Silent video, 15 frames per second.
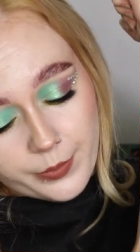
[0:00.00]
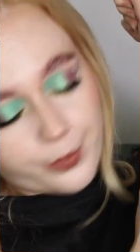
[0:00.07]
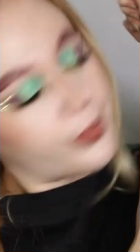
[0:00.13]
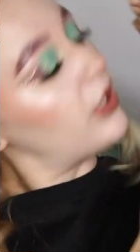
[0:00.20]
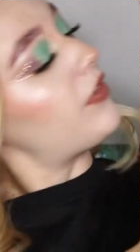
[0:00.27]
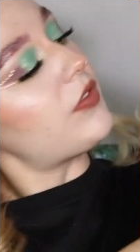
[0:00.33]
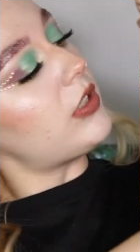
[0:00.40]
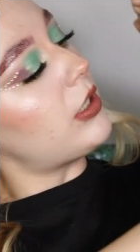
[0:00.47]

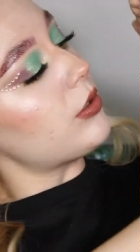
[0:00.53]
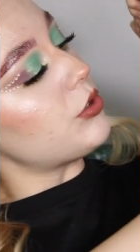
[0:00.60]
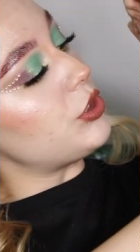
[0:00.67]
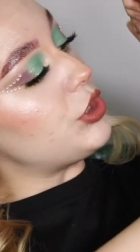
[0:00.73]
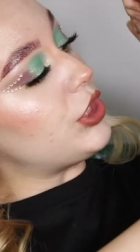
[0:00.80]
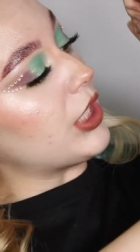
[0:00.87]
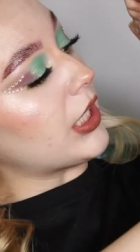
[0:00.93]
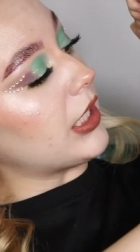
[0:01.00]
Buffalo
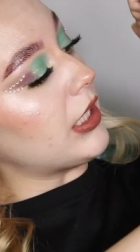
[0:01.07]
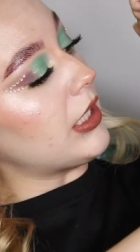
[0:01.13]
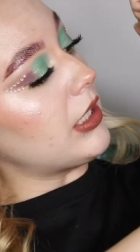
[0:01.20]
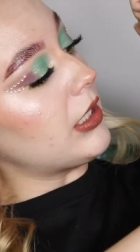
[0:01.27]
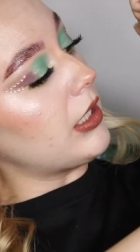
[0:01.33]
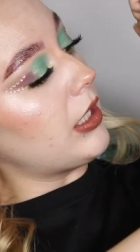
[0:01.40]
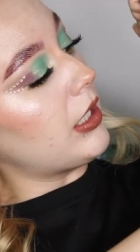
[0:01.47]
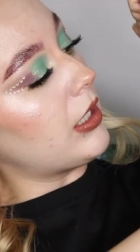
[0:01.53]
chicken,
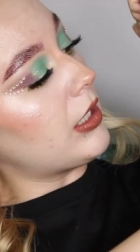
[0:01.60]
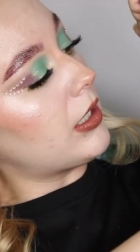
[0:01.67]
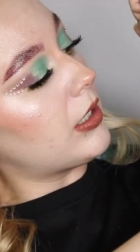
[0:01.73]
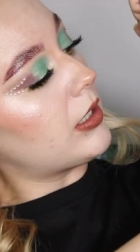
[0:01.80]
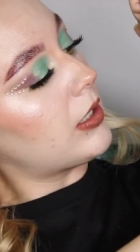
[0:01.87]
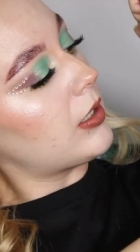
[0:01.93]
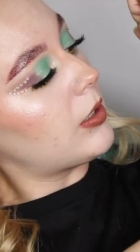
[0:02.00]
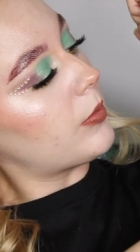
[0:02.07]

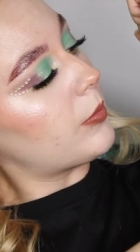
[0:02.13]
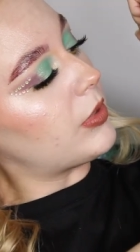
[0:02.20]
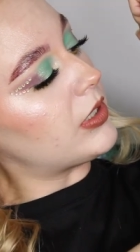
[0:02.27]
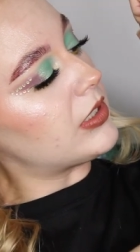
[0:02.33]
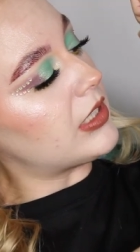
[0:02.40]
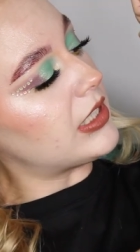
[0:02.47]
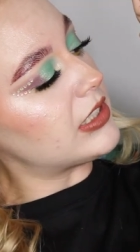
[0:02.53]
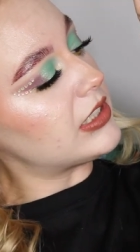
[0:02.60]

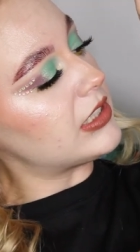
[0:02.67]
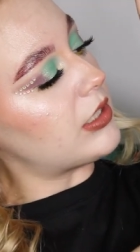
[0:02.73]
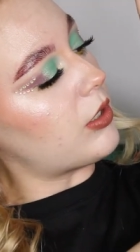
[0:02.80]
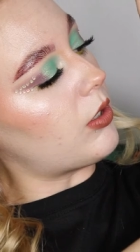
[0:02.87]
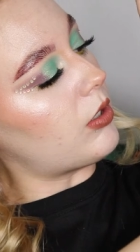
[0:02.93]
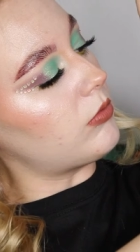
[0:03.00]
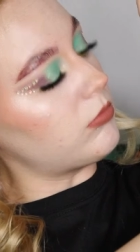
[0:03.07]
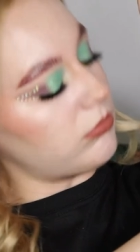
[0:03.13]
but that's still,
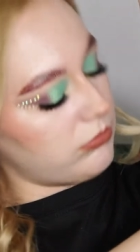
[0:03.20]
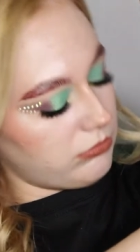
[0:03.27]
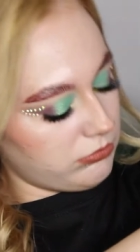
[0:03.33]
oh.